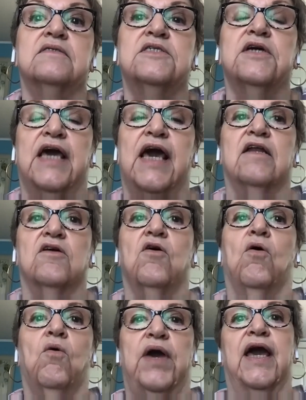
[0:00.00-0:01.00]
to get
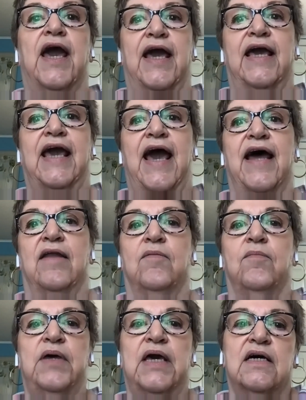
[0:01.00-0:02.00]
going again,
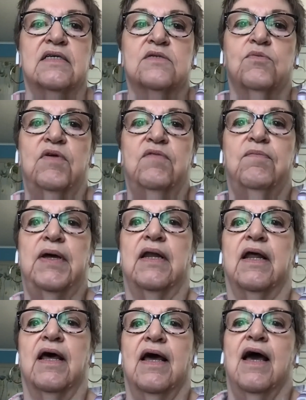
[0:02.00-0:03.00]
because we've
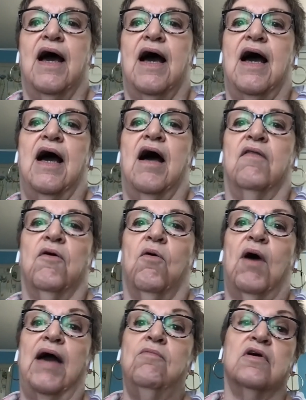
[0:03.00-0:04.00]
been, although
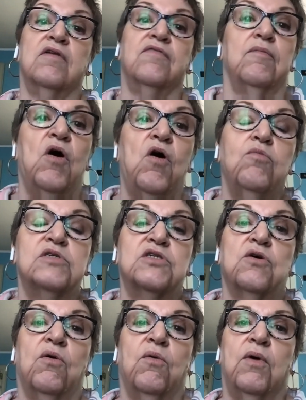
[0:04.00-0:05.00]
I work from home,
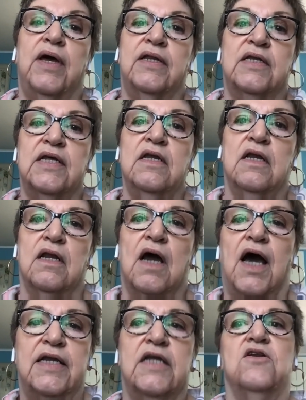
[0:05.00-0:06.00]
so I
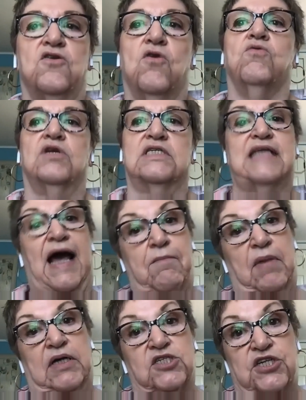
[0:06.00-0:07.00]
didn't notice that
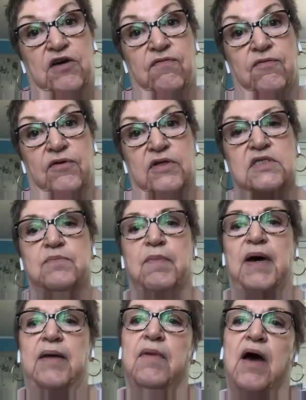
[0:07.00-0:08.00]
much difference.
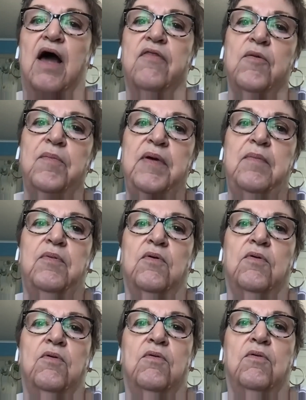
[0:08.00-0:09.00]
But other people
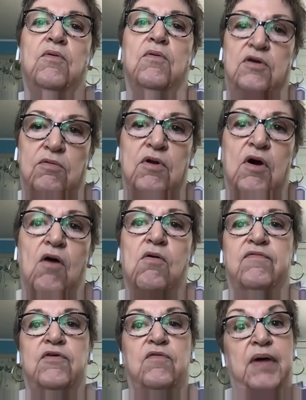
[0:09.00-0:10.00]
who, you
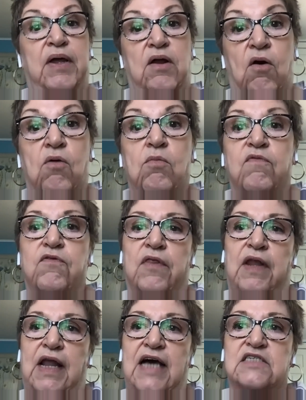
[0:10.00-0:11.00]
know, if you've been home for
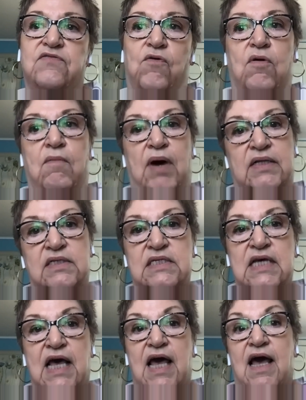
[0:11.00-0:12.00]
the last 4 months,